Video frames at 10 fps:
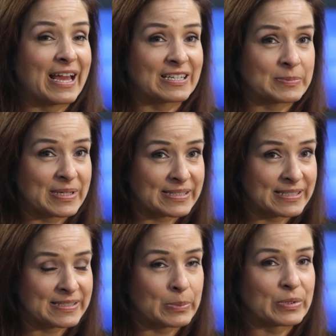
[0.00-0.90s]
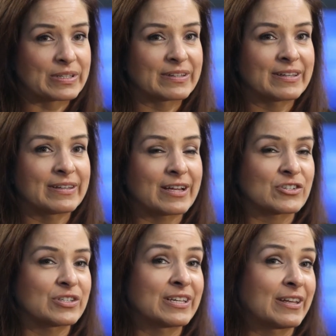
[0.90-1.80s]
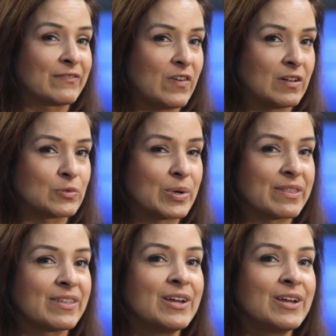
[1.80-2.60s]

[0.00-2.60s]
aspects that someone can actually get involved with,